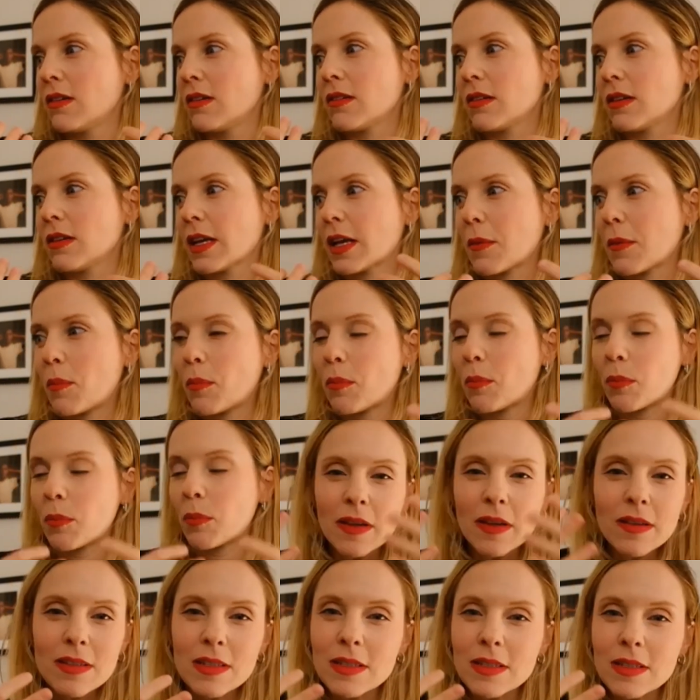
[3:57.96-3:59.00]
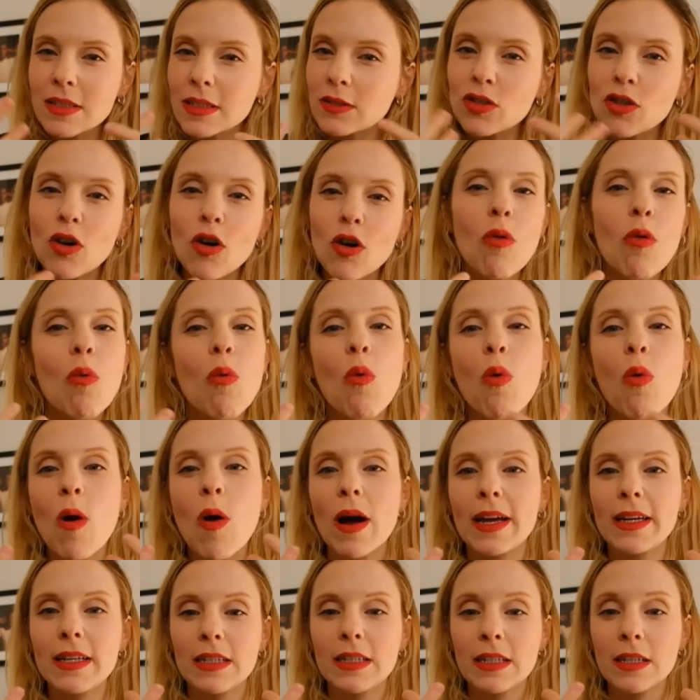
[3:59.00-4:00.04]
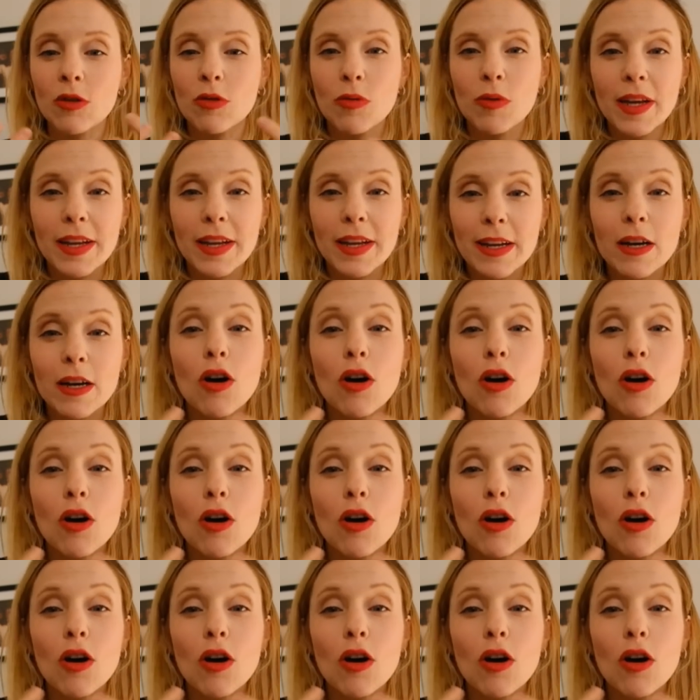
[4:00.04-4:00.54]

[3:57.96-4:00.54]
like pieces that don't quite create a